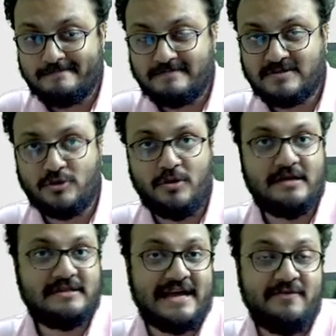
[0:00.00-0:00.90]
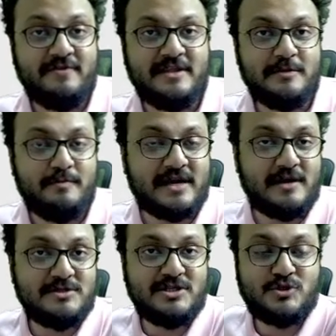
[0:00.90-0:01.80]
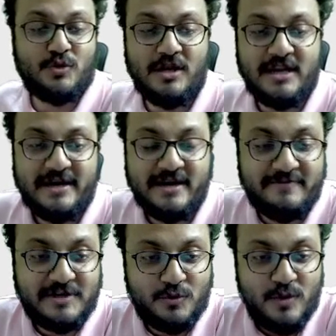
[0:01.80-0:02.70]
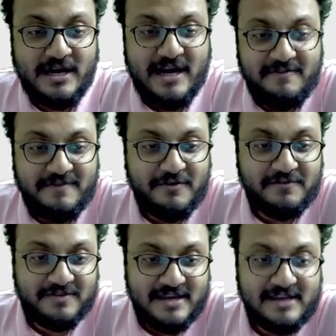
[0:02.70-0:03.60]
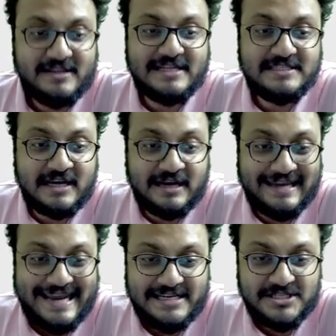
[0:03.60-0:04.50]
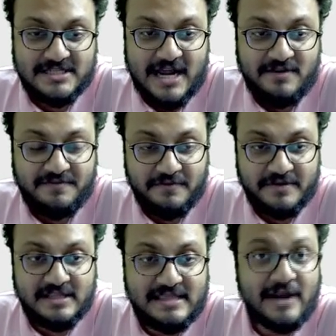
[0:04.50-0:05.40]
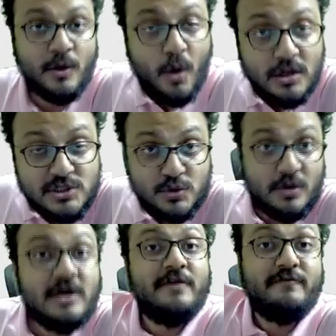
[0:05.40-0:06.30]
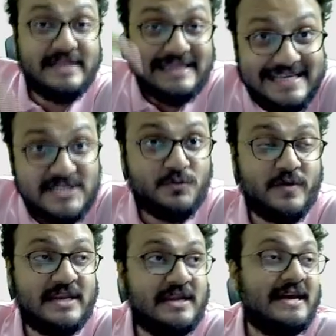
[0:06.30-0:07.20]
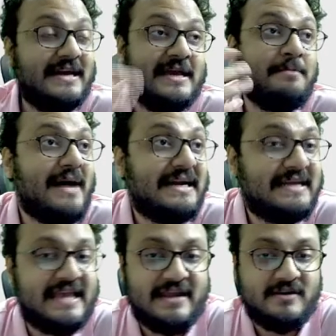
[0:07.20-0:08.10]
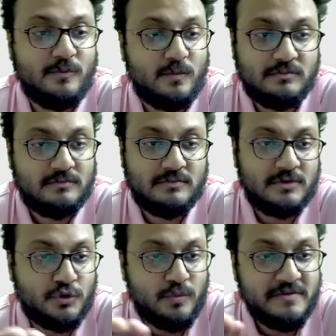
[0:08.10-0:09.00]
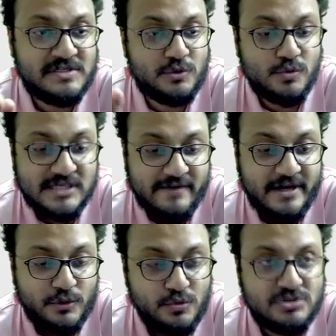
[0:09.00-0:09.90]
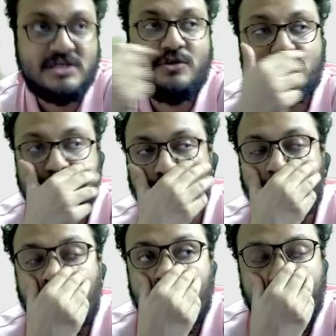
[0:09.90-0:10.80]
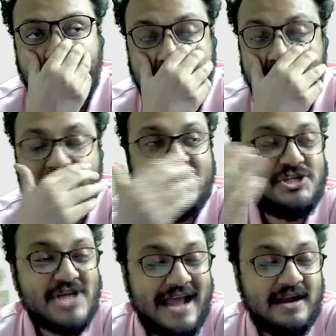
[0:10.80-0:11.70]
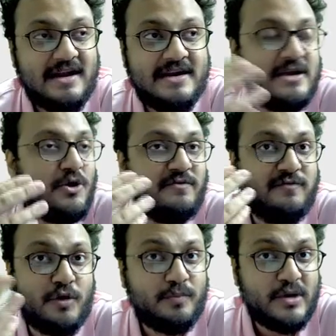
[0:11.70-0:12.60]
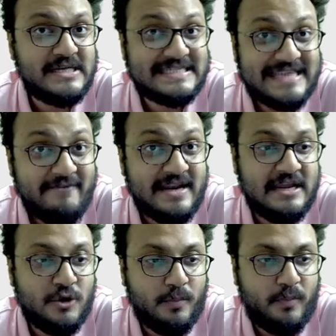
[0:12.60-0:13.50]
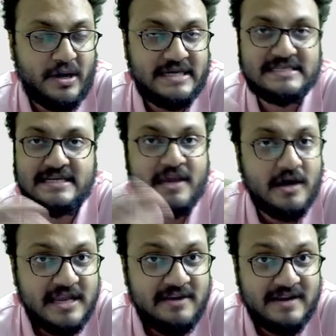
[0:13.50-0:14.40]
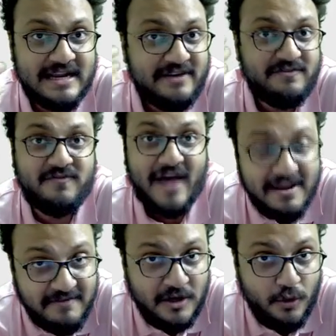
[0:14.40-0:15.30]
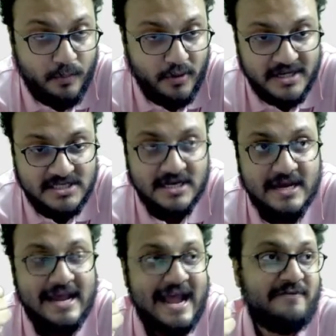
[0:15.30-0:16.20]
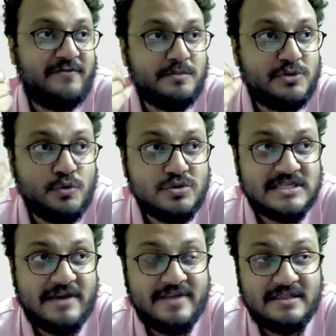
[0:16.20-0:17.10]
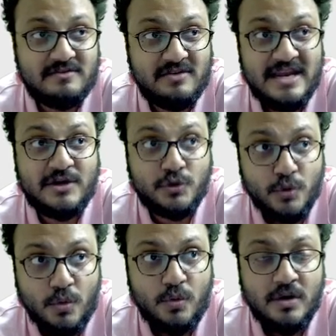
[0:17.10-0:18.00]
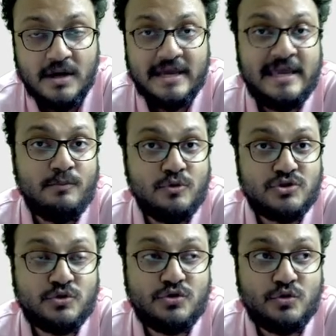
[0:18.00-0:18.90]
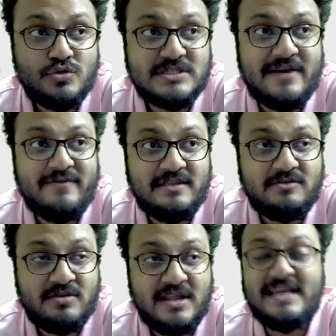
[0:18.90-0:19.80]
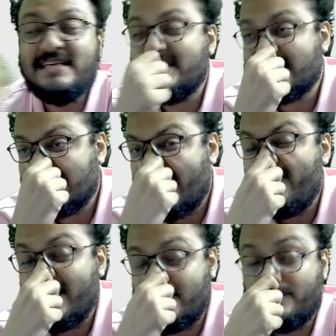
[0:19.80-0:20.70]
So then Vidit becomes the sole leader with two and a half out of three. That's a great start for Vidit. And also with this win, he might gain. Dubov is 2720. So when he beat Shankland, he got 4.7 ELO points. Here he will get 5 ELO points. And from 2732, he moves to 2737.